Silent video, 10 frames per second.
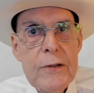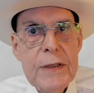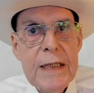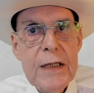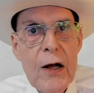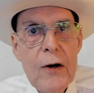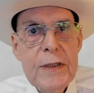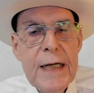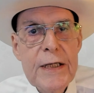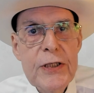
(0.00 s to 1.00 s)
is
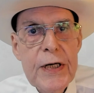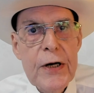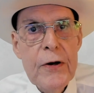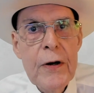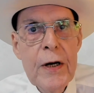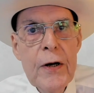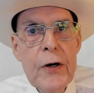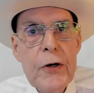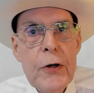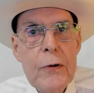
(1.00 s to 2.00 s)
lost each year
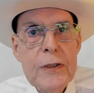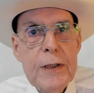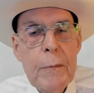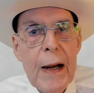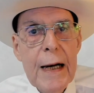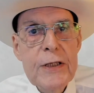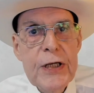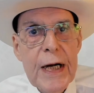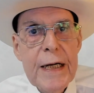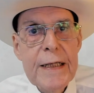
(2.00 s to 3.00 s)
due to supply
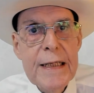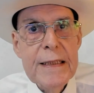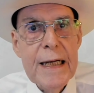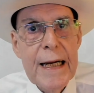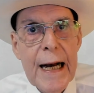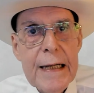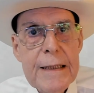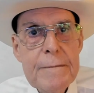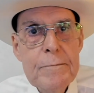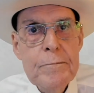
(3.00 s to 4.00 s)
chain
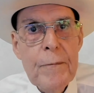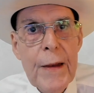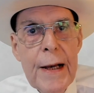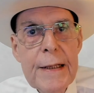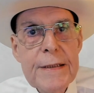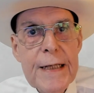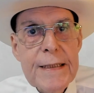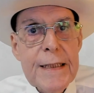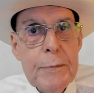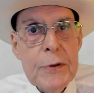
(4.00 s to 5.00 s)
disconnect.
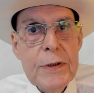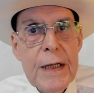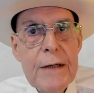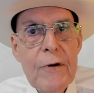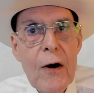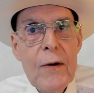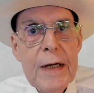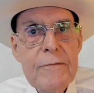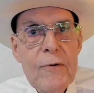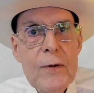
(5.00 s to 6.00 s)
60% of all
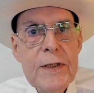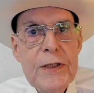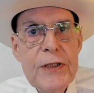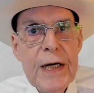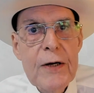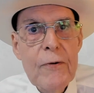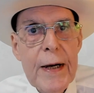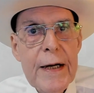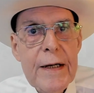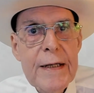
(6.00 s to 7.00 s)
invoices
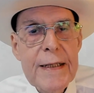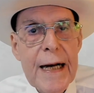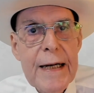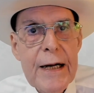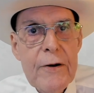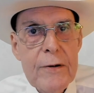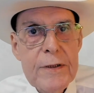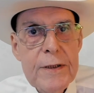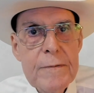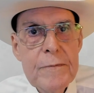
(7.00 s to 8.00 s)
generated contain
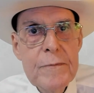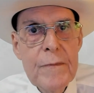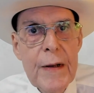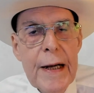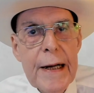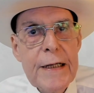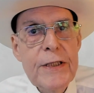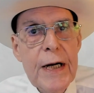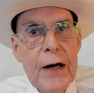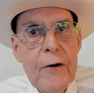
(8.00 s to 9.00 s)
errors.
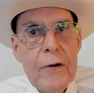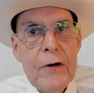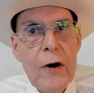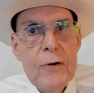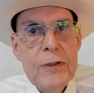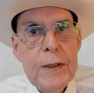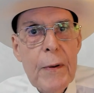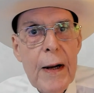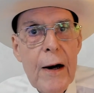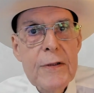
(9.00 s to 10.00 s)
Each error costs
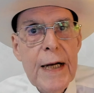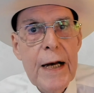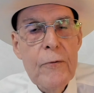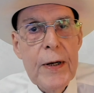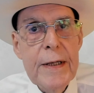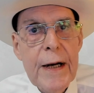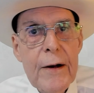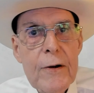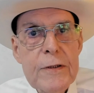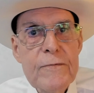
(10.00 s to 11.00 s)
suppliers and
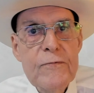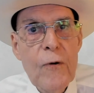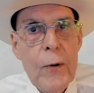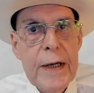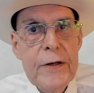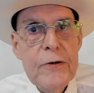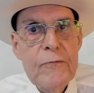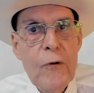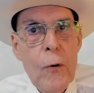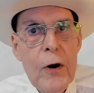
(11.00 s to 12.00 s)
retailers $40 to
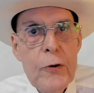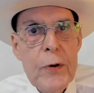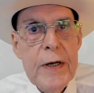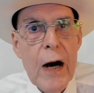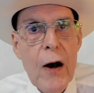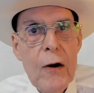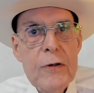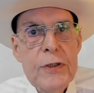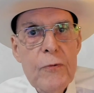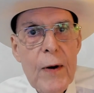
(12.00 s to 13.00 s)

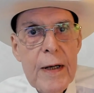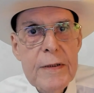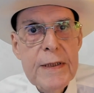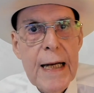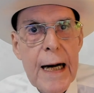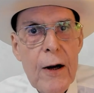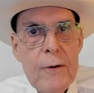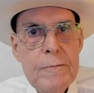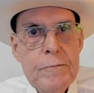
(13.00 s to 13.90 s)
$400 to reconcile.